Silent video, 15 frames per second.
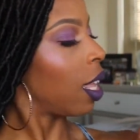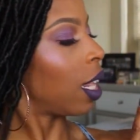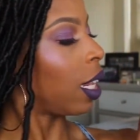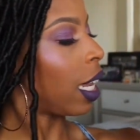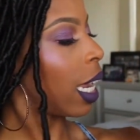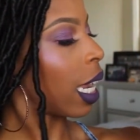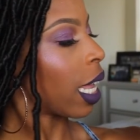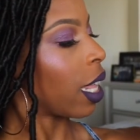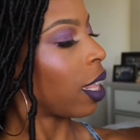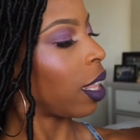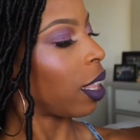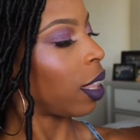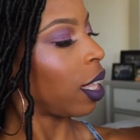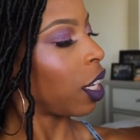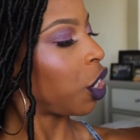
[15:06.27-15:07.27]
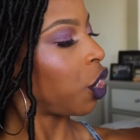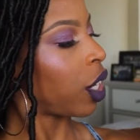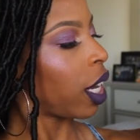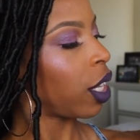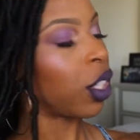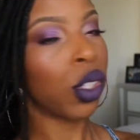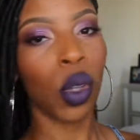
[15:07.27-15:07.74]
Like this
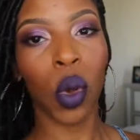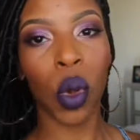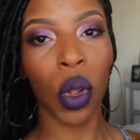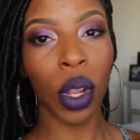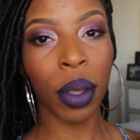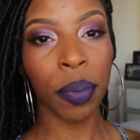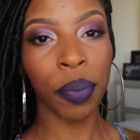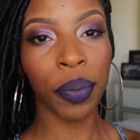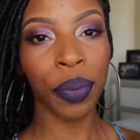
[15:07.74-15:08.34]
shade Soul.